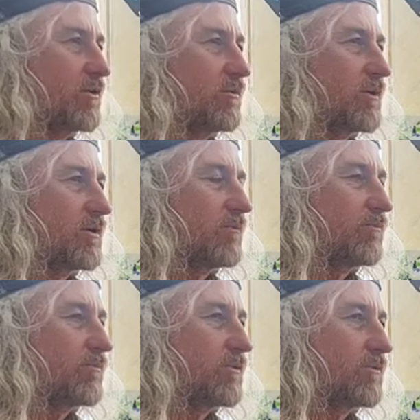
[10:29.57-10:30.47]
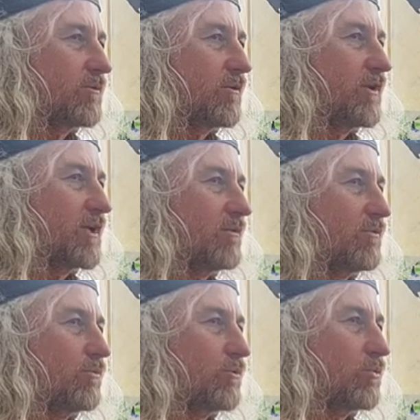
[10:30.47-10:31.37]
Do you think
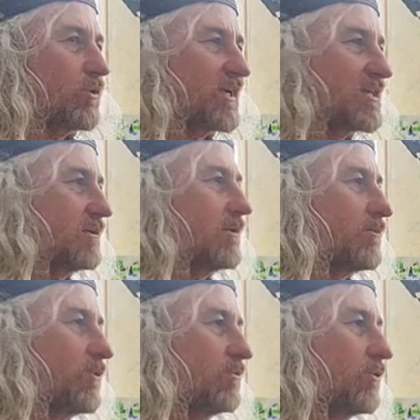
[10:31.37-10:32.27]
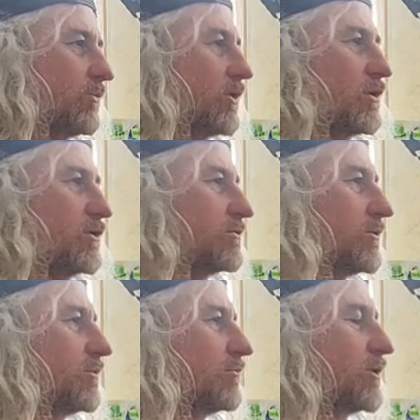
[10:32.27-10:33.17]
you want to exhibit more materials?